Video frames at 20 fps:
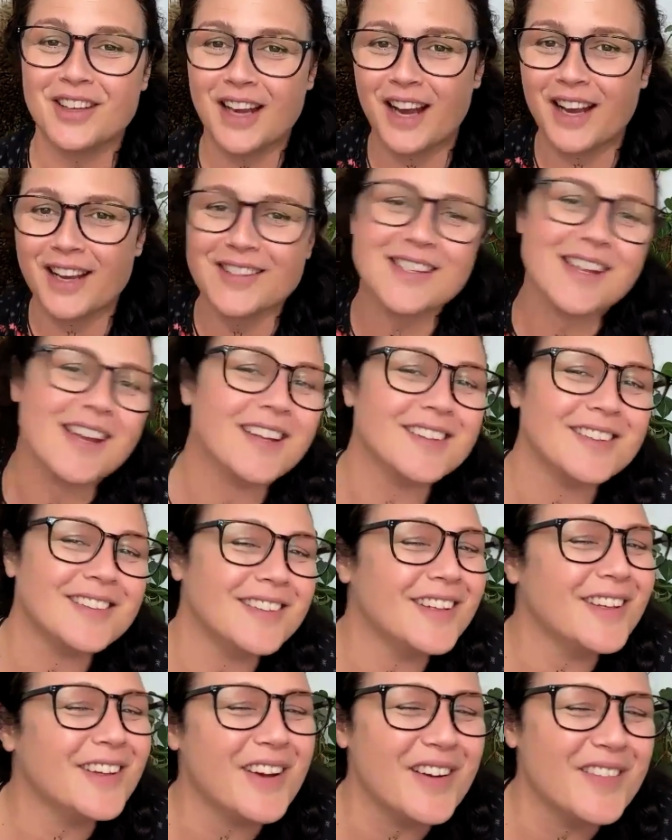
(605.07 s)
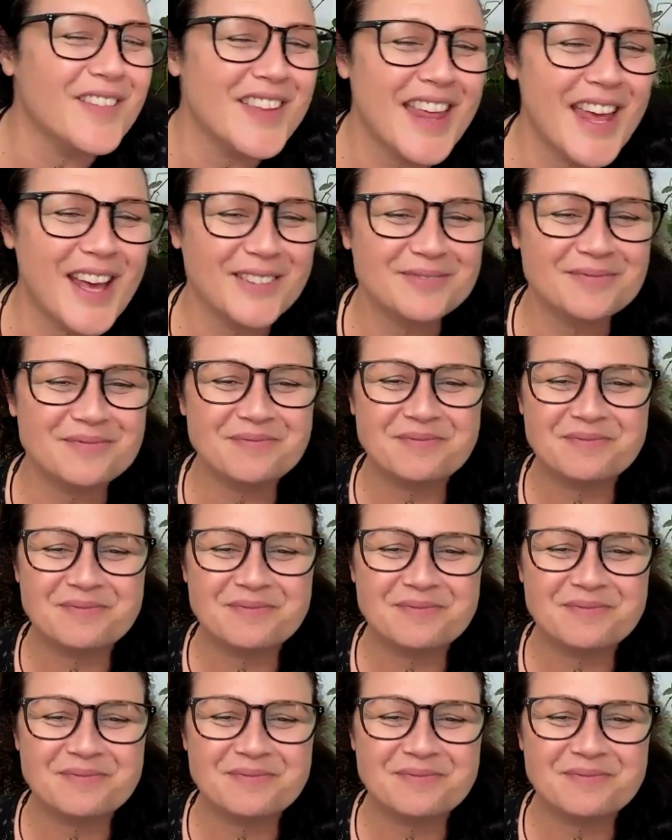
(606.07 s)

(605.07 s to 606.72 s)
Ka kite, see you over there.